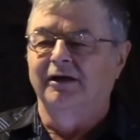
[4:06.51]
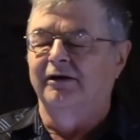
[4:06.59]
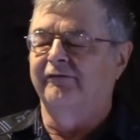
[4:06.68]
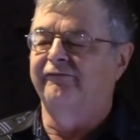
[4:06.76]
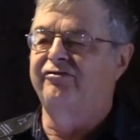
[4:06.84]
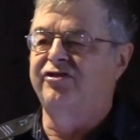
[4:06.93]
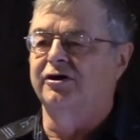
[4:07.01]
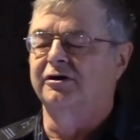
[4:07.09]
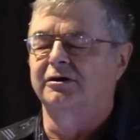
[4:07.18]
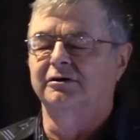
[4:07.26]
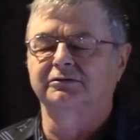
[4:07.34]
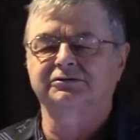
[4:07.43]
of
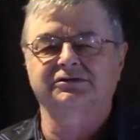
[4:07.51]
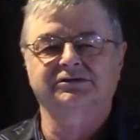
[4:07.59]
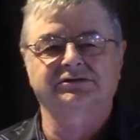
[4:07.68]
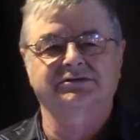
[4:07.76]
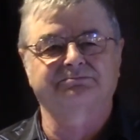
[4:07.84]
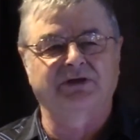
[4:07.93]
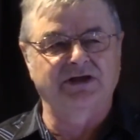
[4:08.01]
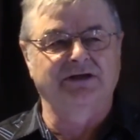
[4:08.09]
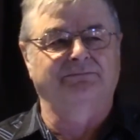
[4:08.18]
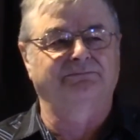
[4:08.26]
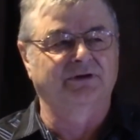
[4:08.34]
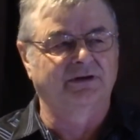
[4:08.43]
those
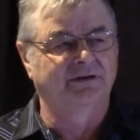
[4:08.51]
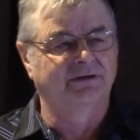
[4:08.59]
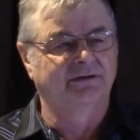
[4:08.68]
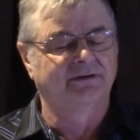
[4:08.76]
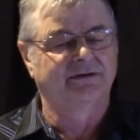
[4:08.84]
people